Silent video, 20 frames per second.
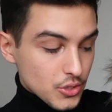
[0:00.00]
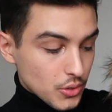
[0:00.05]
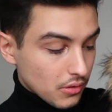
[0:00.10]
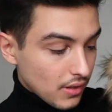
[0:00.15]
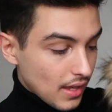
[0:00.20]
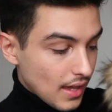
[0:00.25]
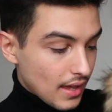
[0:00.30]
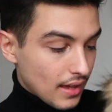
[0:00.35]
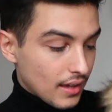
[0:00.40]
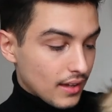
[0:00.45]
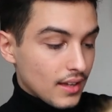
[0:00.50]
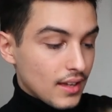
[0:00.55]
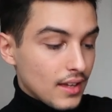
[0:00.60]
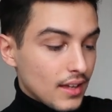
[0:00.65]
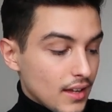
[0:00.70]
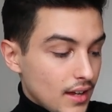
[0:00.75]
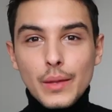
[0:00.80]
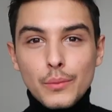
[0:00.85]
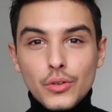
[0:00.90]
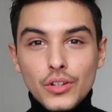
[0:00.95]
So yeah,
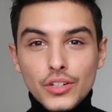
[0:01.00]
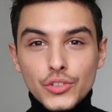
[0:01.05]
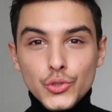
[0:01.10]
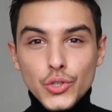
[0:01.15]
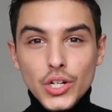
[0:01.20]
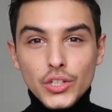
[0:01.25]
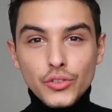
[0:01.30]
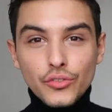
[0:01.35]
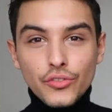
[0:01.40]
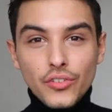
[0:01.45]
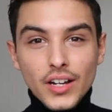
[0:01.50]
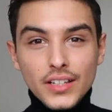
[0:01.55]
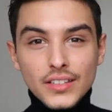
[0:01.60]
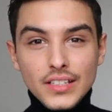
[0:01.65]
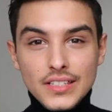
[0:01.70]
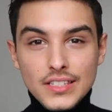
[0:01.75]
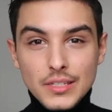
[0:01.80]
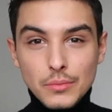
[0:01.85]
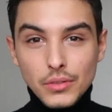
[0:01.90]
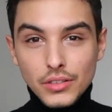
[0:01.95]
I'm gonna try to find
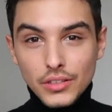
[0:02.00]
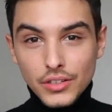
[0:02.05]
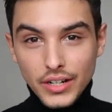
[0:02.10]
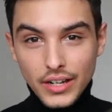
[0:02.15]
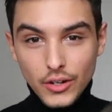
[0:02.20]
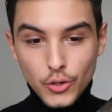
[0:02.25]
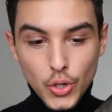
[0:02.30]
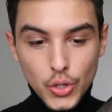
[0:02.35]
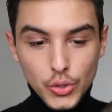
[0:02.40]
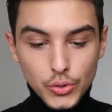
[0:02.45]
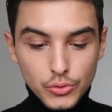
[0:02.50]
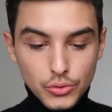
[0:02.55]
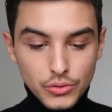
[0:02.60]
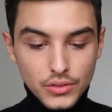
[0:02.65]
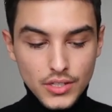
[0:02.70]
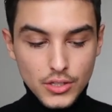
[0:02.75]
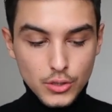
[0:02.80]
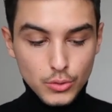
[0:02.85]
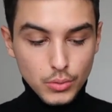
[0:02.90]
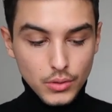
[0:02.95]
a similar quote to
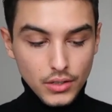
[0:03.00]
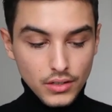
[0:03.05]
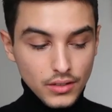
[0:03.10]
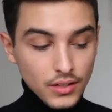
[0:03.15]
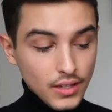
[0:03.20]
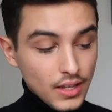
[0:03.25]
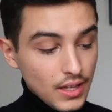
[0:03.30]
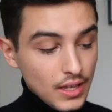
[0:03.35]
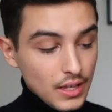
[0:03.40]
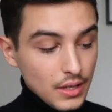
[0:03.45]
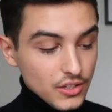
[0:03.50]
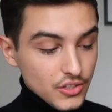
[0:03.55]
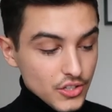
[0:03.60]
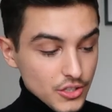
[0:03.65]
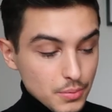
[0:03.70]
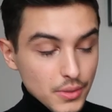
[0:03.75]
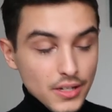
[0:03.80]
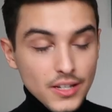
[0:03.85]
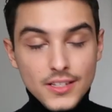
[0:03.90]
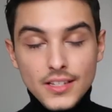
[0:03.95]
this one
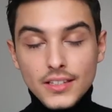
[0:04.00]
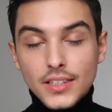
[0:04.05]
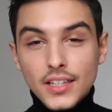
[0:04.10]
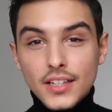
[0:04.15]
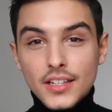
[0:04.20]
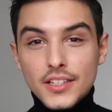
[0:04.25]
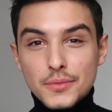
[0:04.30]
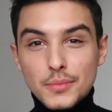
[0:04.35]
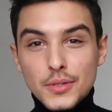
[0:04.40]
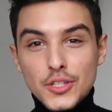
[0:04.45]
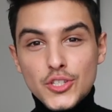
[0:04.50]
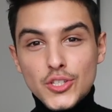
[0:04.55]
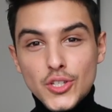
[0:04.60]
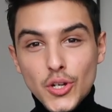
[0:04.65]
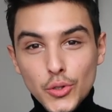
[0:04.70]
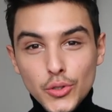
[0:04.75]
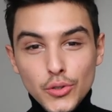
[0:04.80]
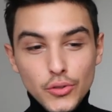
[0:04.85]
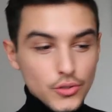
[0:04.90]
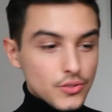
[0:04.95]
just because I think it's been
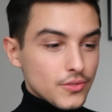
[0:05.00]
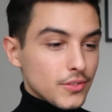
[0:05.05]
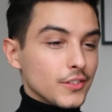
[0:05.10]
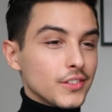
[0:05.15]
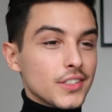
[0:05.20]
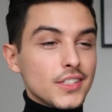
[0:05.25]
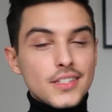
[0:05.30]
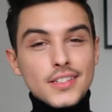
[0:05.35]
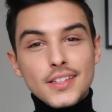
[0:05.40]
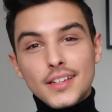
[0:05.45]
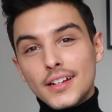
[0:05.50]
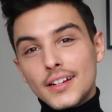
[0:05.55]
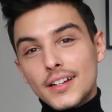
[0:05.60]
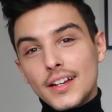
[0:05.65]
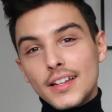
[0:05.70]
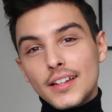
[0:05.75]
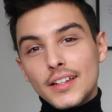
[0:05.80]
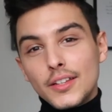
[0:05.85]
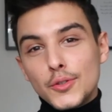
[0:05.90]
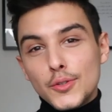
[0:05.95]
so useful this year
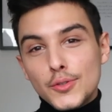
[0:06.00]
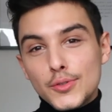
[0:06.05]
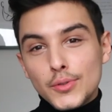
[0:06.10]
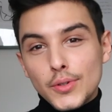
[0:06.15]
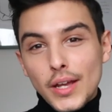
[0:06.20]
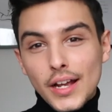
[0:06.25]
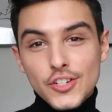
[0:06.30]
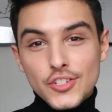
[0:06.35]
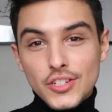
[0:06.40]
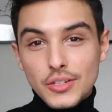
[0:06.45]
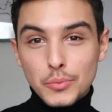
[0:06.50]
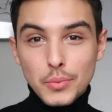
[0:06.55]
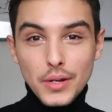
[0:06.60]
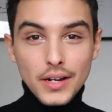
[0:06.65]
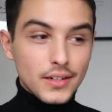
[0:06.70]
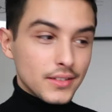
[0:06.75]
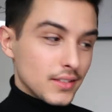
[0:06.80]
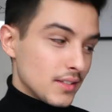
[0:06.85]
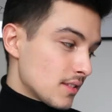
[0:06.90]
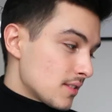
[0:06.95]
and I used to actually
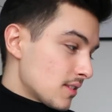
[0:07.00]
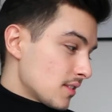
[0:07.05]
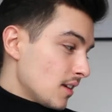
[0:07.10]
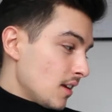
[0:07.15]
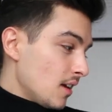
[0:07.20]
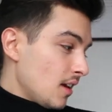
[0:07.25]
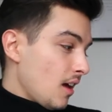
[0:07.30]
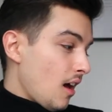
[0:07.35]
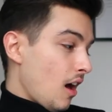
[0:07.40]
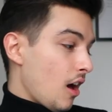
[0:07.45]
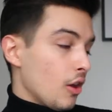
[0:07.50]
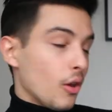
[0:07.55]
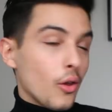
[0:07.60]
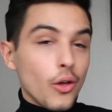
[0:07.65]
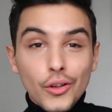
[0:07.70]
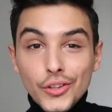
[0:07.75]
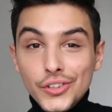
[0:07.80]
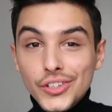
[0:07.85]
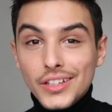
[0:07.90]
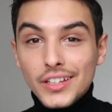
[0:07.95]
wear this a
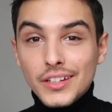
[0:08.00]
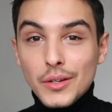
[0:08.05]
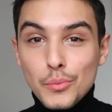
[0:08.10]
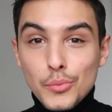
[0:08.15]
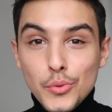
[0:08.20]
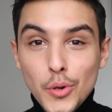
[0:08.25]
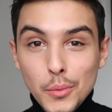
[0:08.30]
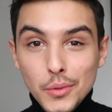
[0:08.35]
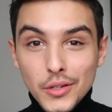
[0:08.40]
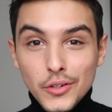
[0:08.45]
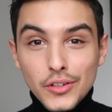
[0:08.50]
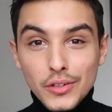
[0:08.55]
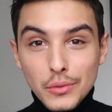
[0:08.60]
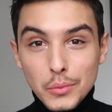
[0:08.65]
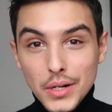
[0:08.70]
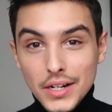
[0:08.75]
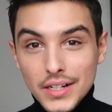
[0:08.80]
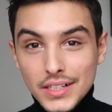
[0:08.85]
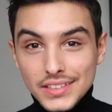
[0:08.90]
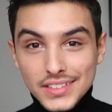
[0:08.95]
lot and I'm probably gonna
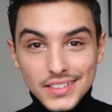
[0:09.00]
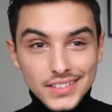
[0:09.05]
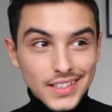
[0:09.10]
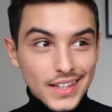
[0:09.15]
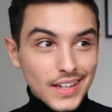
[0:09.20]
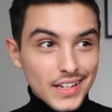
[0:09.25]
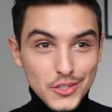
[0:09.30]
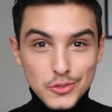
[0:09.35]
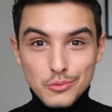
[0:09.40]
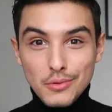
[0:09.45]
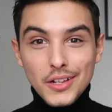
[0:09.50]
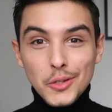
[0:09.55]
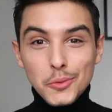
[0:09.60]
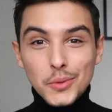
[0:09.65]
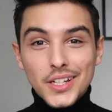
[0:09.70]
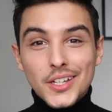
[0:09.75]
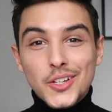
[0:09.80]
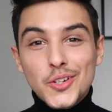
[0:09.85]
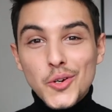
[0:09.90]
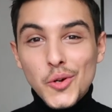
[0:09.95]
wear it today as well
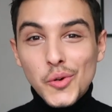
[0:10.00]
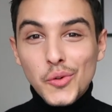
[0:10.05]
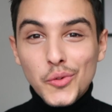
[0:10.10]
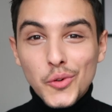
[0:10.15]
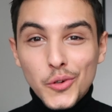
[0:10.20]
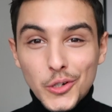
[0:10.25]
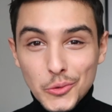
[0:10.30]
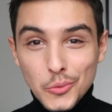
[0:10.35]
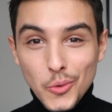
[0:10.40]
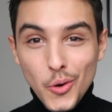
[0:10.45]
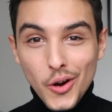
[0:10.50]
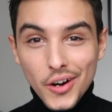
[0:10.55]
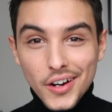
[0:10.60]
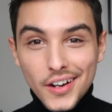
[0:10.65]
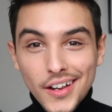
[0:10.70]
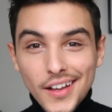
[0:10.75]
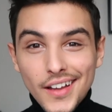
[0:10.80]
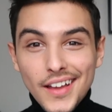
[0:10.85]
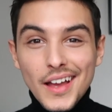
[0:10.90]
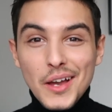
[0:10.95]
when I go for a
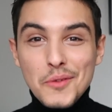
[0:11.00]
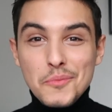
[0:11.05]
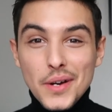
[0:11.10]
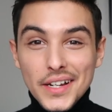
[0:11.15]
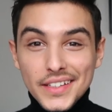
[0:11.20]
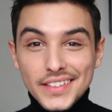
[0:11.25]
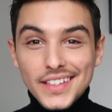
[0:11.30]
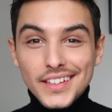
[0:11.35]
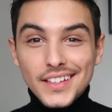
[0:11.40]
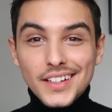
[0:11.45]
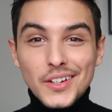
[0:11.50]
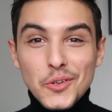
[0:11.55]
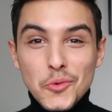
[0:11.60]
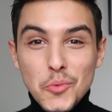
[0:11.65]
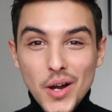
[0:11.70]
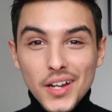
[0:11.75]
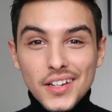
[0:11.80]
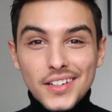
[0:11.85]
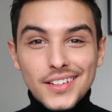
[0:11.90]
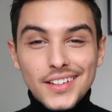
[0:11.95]
walk my day, uh,
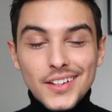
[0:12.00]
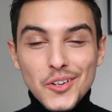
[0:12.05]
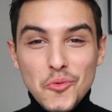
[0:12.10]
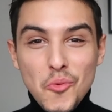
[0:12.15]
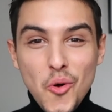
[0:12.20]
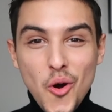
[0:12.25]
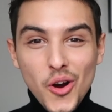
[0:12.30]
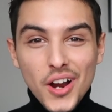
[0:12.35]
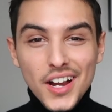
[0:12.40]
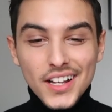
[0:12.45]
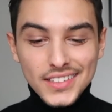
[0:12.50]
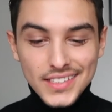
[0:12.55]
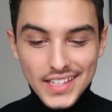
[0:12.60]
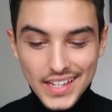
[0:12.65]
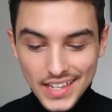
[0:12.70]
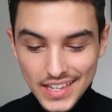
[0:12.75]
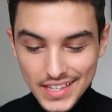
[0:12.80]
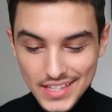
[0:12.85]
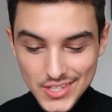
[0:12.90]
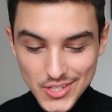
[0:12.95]
one walk a
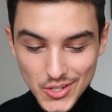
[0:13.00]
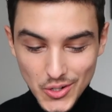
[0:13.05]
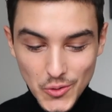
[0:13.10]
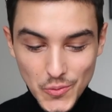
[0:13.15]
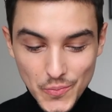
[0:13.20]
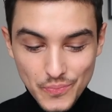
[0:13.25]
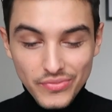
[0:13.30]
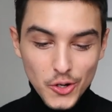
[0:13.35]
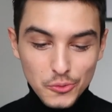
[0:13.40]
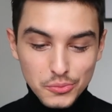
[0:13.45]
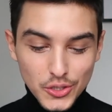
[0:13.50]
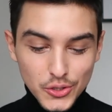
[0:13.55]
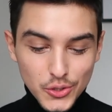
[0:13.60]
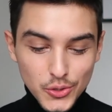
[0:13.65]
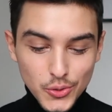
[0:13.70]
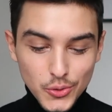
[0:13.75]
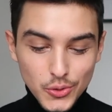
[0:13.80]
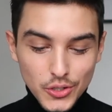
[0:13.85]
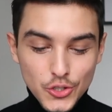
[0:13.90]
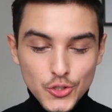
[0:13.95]
day so hope that
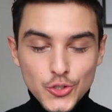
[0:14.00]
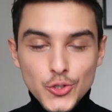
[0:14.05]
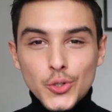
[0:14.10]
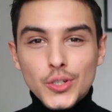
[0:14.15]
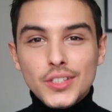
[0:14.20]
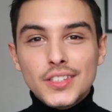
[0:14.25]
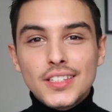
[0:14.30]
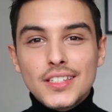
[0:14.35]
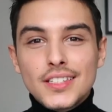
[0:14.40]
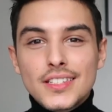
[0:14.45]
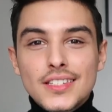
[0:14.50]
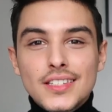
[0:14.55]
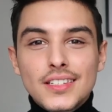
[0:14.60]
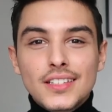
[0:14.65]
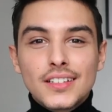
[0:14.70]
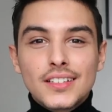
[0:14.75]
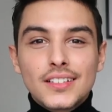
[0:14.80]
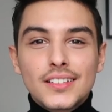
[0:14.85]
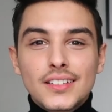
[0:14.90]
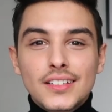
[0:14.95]
you enjoyed this
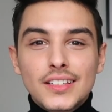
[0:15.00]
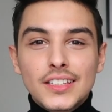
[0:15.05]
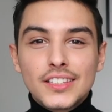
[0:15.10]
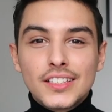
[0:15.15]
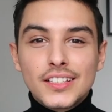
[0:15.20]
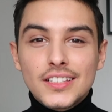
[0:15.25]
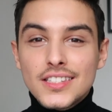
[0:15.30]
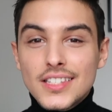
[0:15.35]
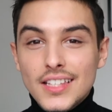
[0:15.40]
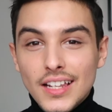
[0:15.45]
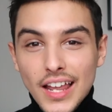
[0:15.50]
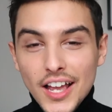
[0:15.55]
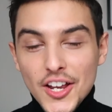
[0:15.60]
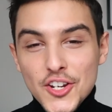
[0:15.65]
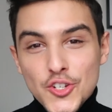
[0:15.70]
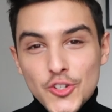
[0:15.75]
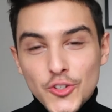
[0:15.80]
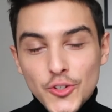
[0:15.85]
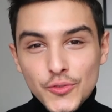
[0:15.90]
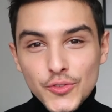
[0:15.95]
uh, little
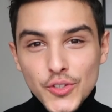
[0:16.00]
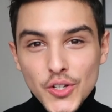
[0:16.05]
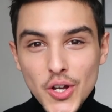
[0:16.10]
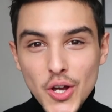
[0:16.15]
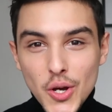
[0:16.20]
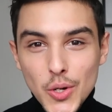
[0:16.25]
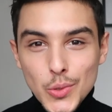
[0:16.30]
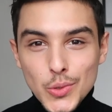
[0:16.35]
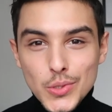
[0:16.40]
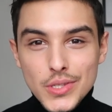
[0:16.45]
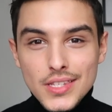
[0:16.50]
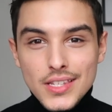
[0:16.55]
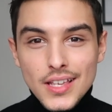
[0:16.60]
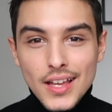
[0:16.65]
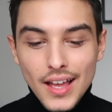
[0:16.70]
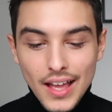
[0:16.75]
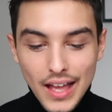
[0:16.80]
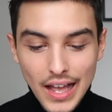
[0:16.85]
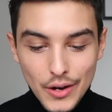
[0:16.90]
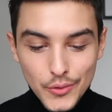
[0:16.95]
selection of the codes
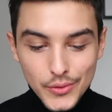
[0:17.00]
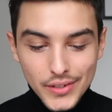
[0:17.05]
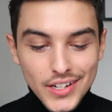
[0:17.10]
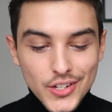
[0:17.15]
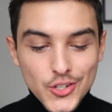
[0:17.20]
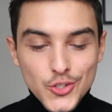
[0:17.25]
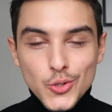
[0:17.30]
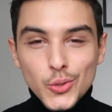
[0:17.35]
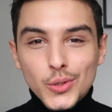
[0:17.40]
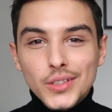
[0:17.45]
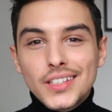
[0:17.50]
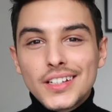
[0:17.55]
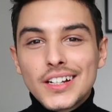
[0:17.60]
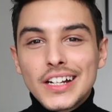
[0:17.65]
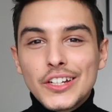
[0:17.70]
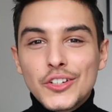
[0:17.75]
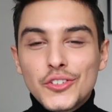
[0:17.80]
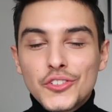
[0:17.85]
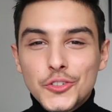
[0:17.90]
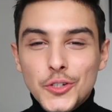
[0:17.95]
I really enjoyed
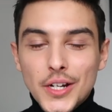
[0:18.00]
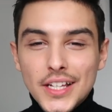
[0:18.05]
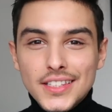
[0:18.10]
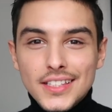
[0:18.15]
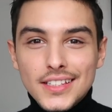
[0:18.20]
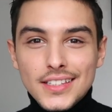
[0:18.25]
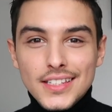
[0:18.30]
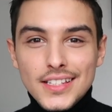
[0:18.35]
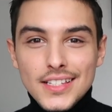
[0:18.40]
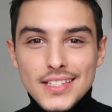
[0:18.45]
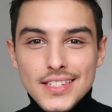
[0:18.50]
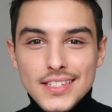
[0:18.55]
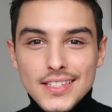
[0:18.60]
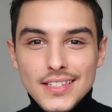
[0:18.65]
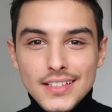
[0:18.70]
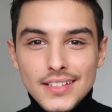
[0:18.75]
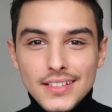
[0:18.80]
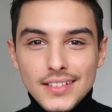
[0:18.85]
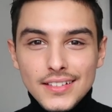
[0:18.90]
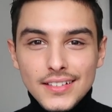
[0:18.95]
kind of creating this
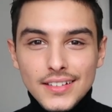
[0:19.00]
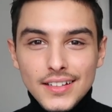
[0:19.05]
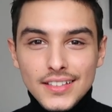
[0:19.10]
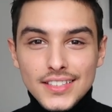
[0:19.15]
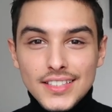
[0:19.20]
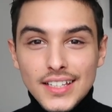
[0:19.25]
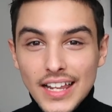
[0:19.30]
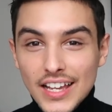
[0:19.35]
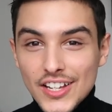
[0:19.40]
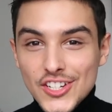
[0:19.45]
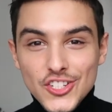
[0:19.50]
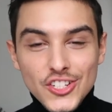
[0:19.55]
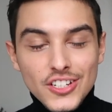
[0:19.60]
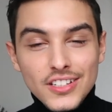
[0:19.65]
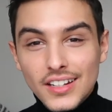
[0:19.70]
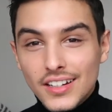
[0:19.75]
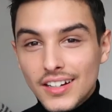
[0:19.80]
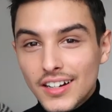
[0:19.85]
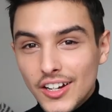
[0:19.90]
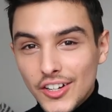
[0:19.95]
uh,
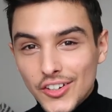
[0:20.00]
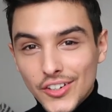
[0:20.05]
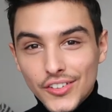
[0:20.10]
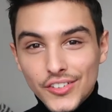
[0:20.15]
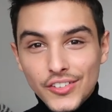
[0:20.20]
selection and kind